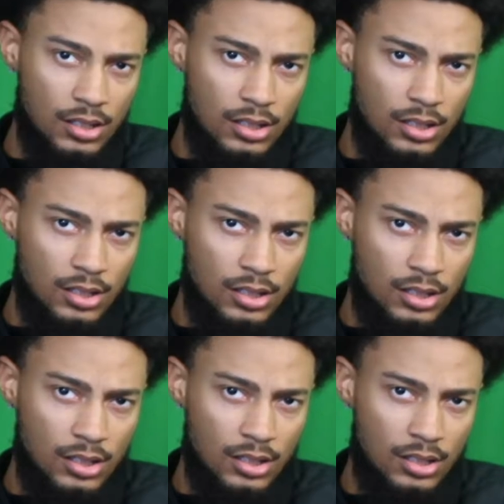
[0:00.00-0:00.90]

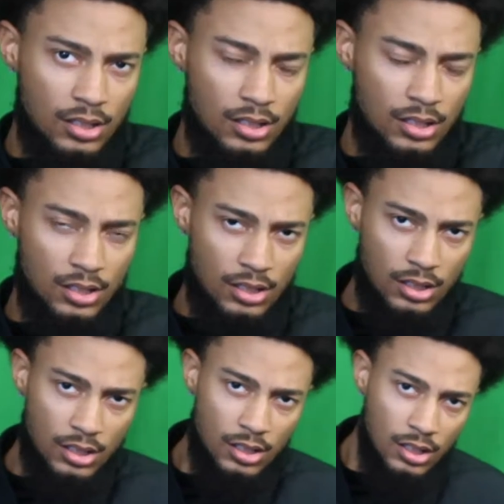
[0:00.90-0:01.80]

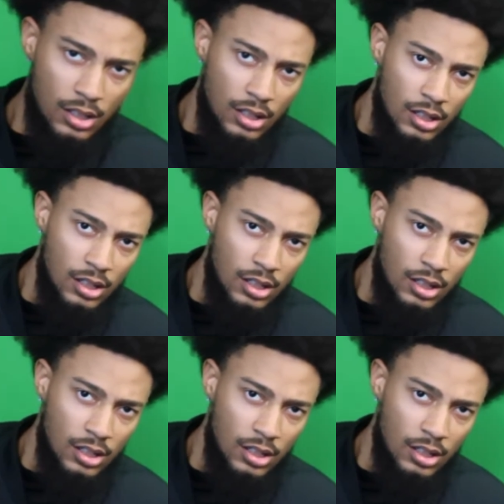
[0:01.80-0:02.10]
No words are spoken by the person on screen.